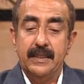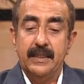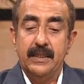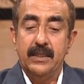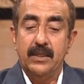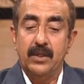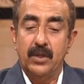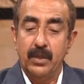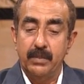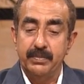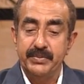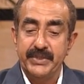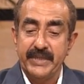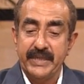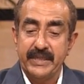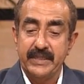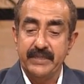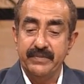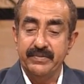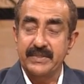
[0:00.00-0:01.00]

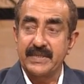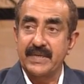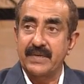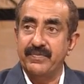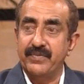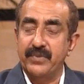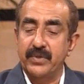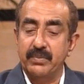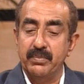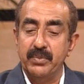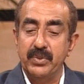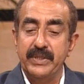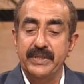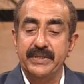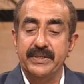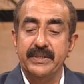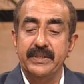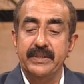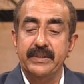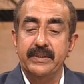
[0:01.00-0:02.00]
objectives are
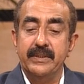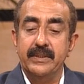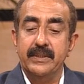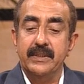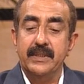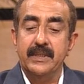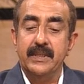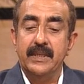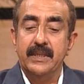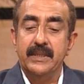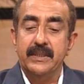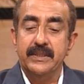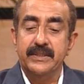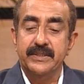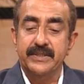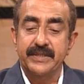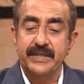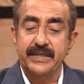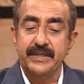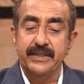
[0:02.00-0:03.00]
formulated,
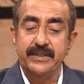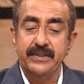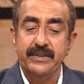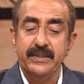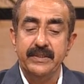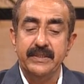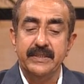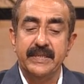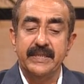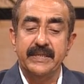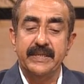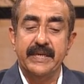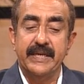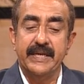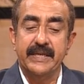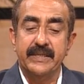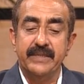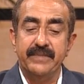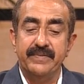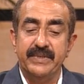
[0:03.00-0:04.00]
strategies and
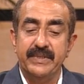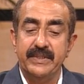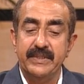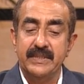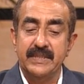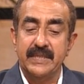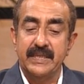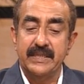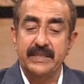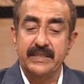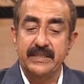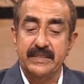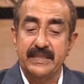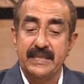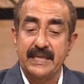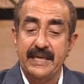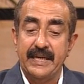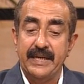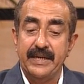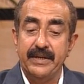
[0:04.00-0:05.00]
activities are
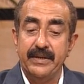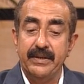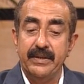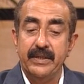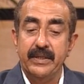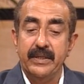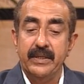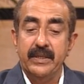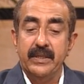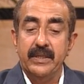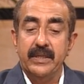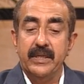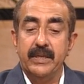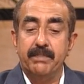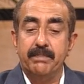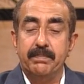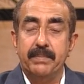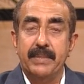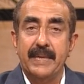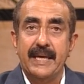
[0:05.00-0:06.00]
designed, a
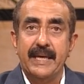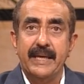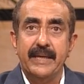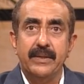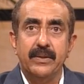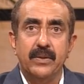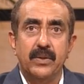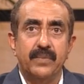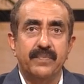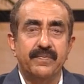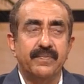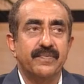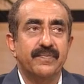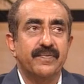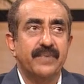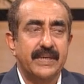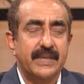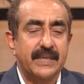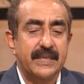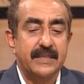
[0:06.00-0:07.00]
plan of
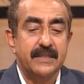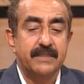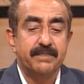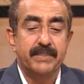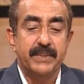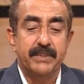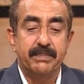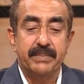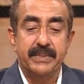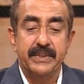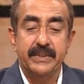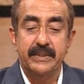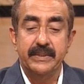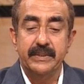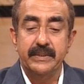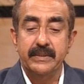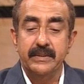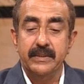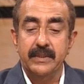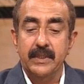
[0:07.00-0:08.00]
work is
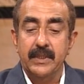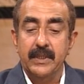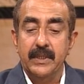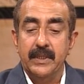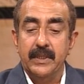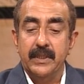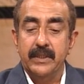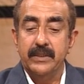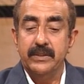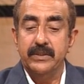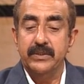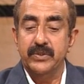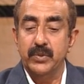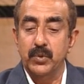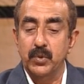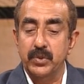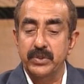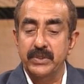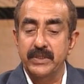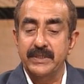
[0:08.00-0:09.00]
prepared,
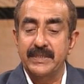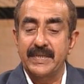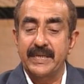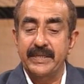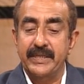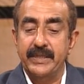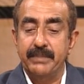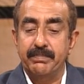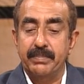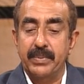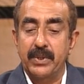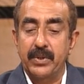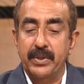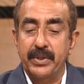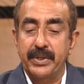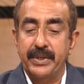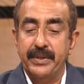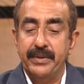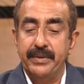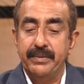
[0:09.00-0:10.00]
resources are
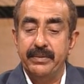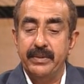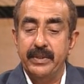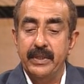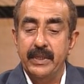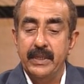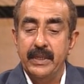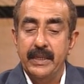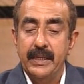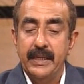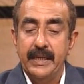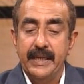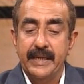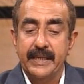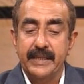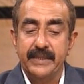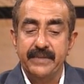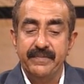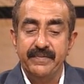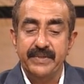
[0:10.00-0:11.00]
deployed,
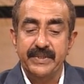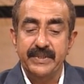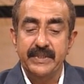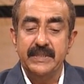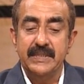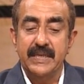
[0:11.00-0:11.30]
activities are